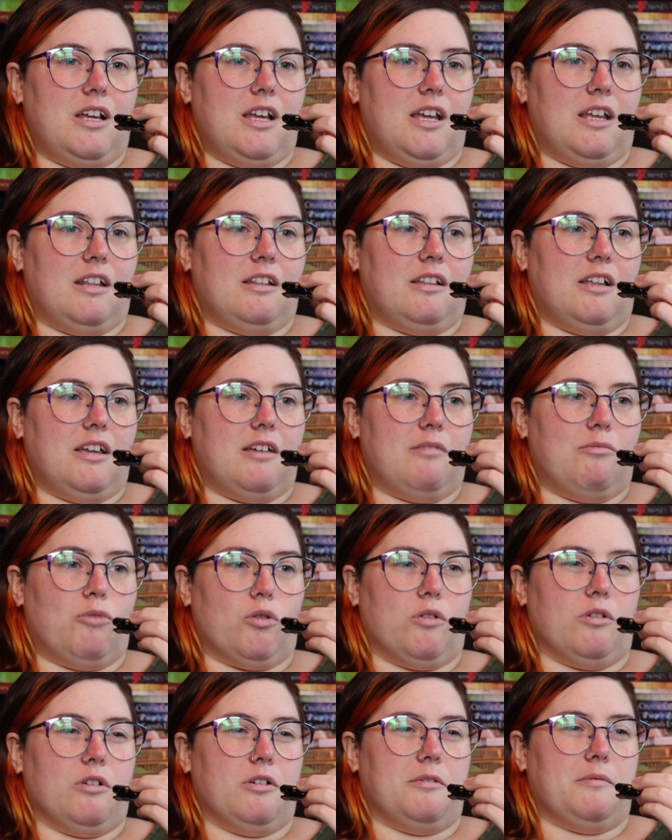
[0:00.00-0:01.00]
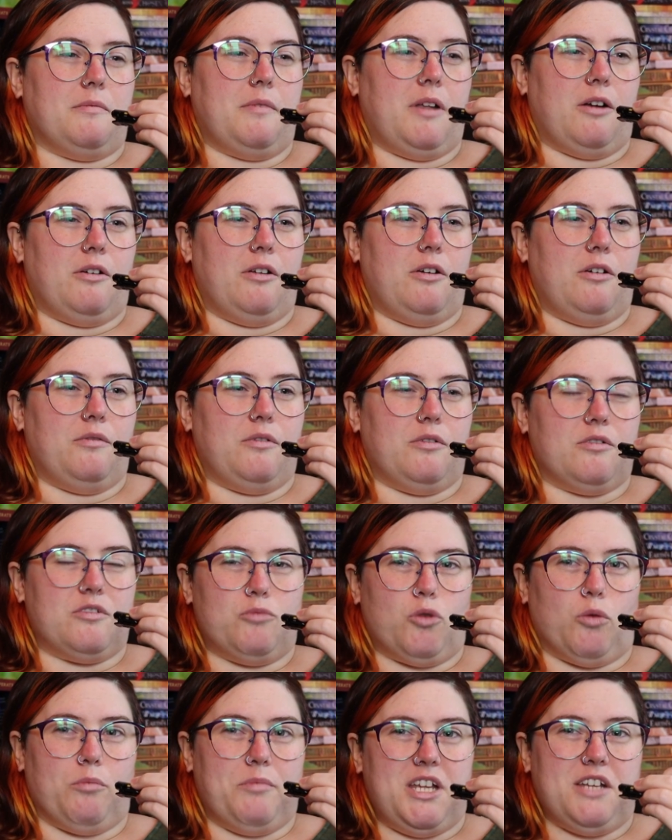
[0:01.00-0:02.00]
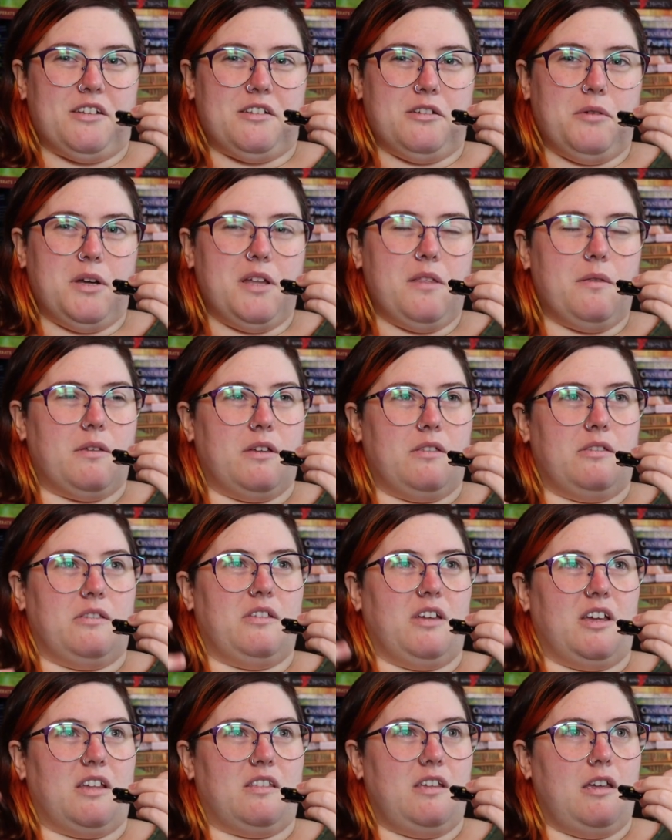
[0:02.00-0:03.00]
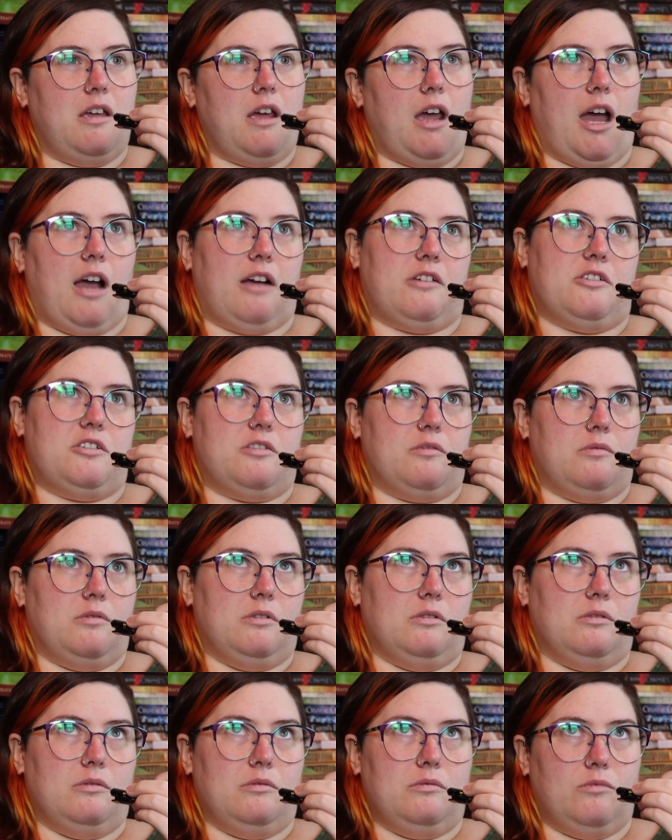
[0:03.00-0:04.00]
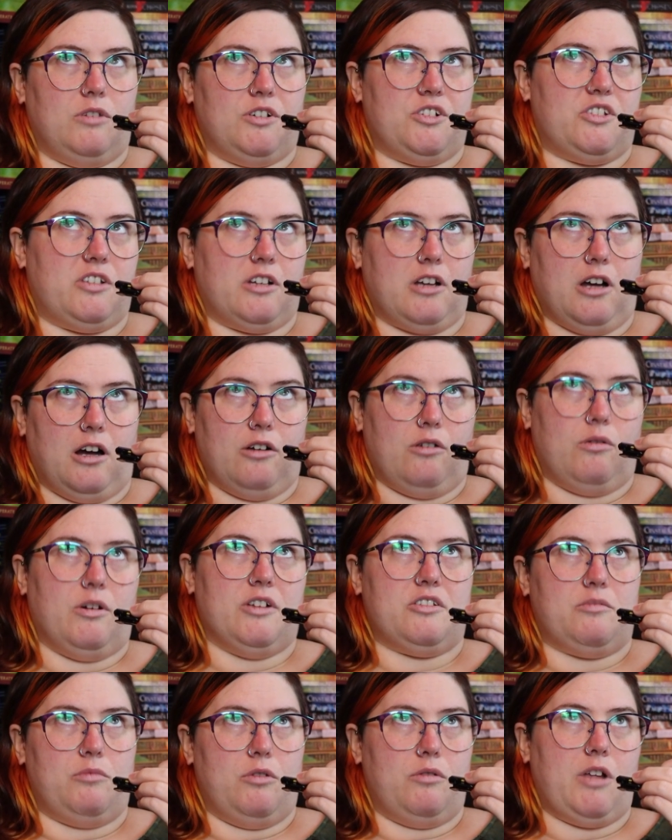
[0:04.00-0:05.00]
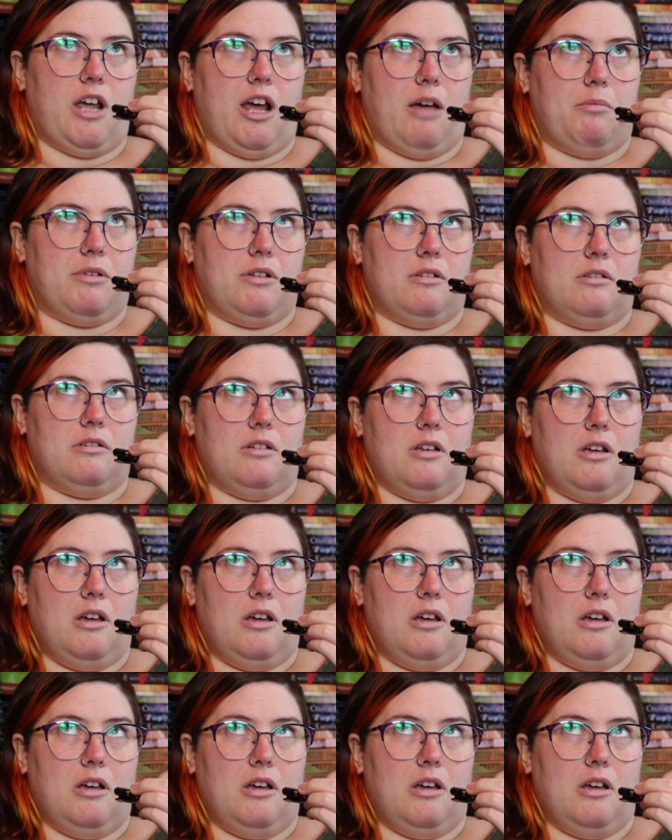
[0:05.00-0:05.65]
and, like, more, I don't know, there was more meat to it than, like, the actual, once the conquest moon happened.